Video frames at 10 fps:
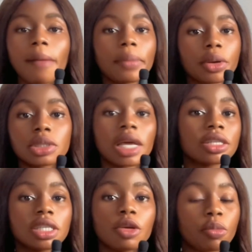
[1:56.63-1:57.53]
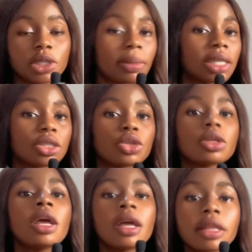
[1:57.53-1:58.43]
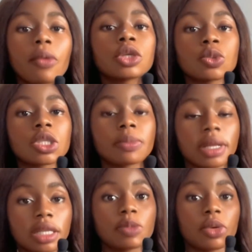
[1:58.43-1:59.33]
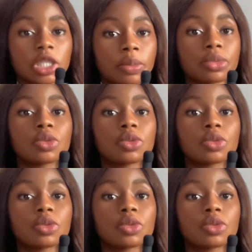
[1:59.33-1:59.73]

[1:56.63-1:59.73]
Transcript: And because I did optimization, that was what made it possible.